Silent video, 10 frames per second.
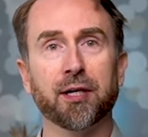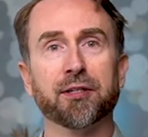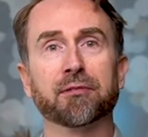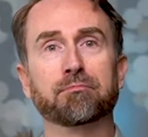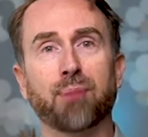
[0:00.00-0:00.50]

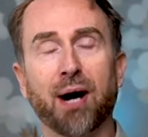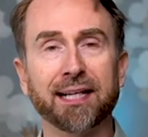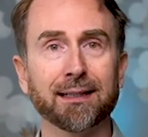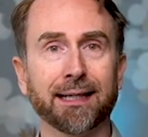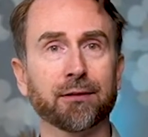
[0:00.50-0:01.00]
Your
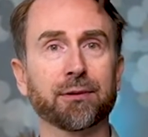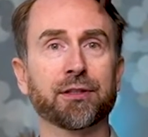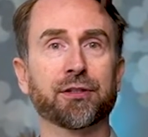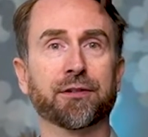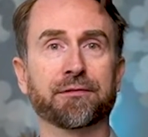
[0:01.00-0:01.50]
body
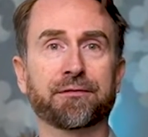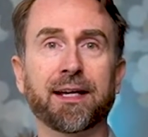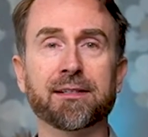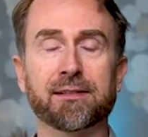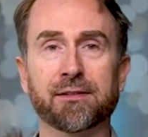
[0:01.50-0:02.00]
language, your
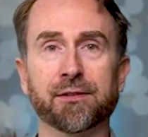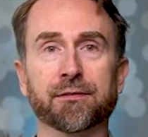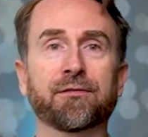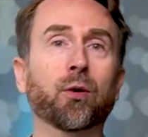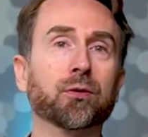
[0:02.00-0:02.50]
face, your
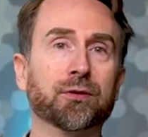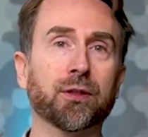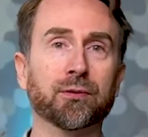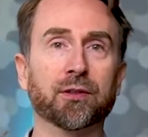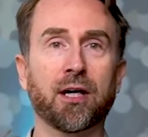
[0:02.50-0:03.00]
vocal
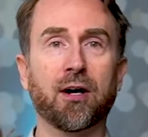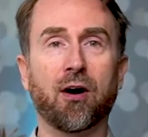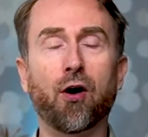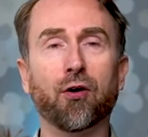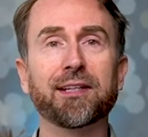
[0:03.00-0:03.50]
tones,
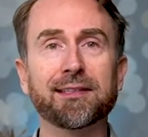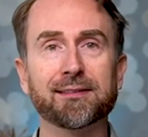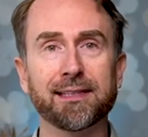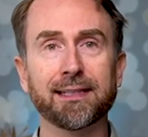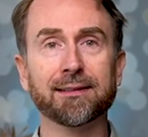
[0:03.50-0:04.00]
all these
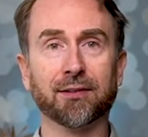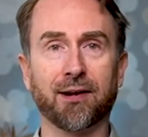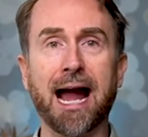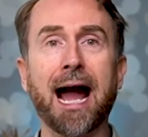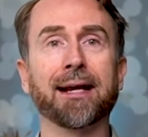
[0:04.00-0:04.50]
things
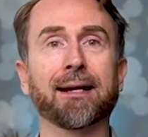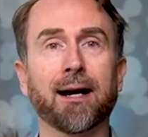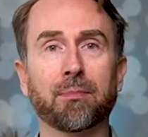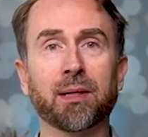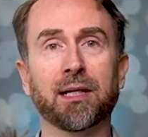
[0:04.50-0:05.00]
are adding
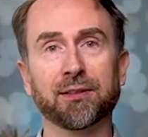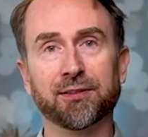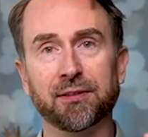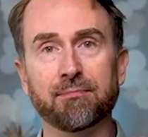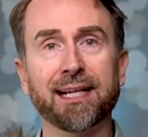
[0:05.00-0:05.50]
up
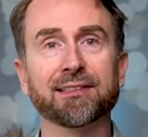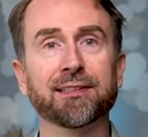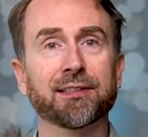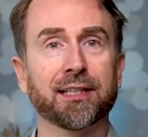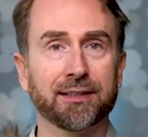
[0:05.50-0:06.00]
to the
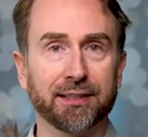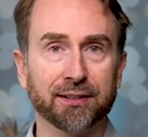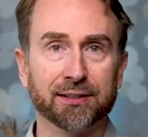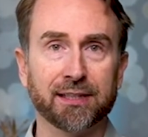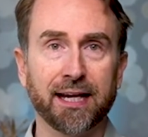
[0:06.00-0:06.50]
message that
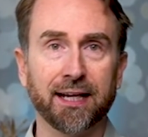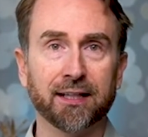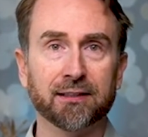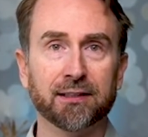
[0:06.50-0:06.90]
you're saying.